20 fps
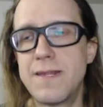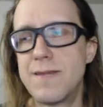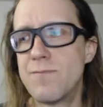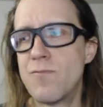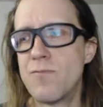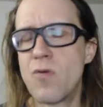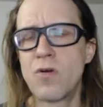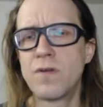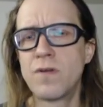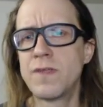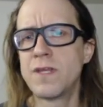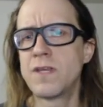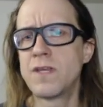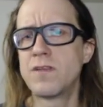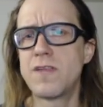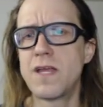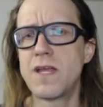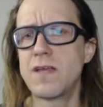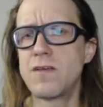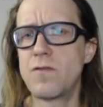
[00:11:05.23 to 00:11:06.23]
more than
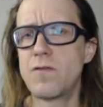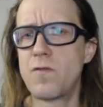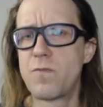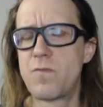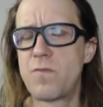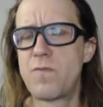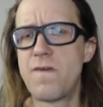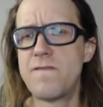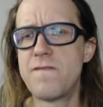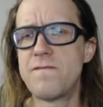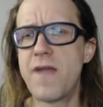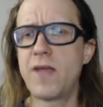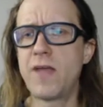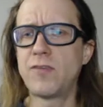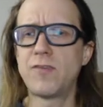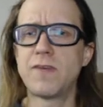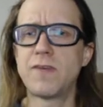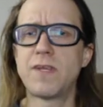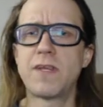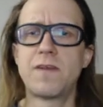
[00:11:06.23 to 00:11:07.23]
that you've
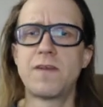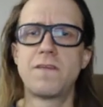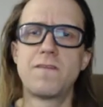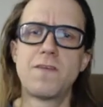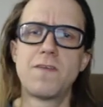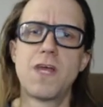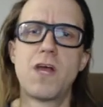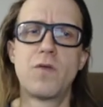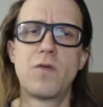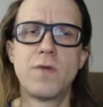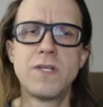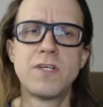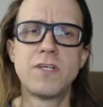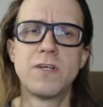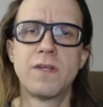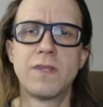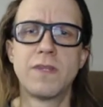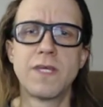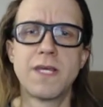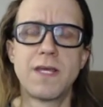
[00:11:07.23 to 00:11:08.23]
invested in
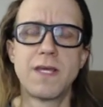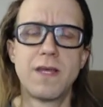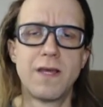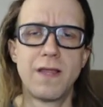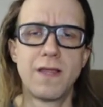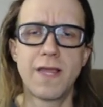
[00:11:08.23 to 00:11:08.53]
originally,